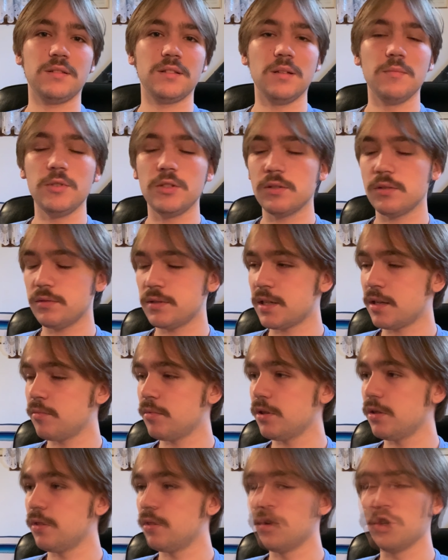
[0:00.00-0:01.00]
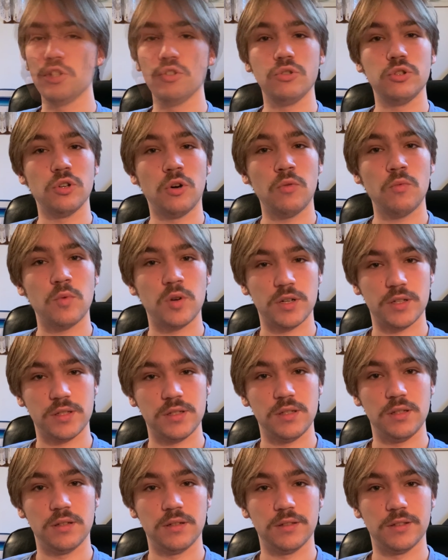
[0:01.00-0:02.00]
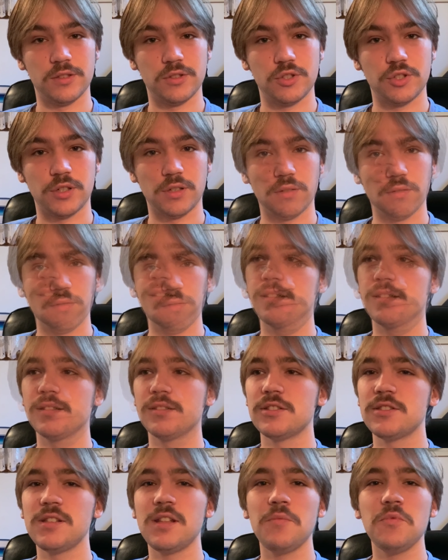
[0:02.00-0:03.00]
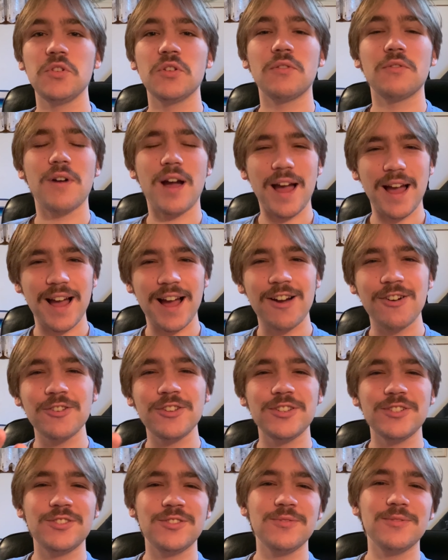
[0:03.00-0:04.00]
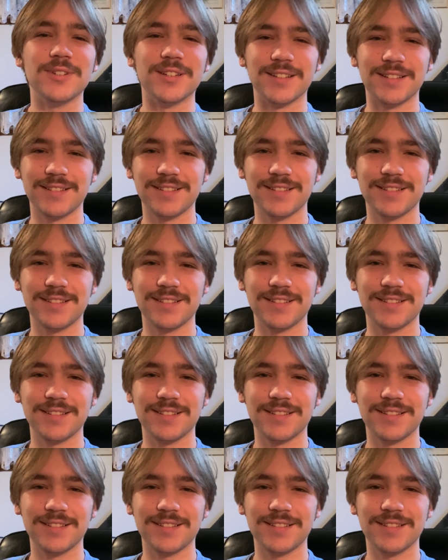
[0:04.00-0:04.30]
Let me know down below what you don't want to see on this channel. Just let me know how you doing.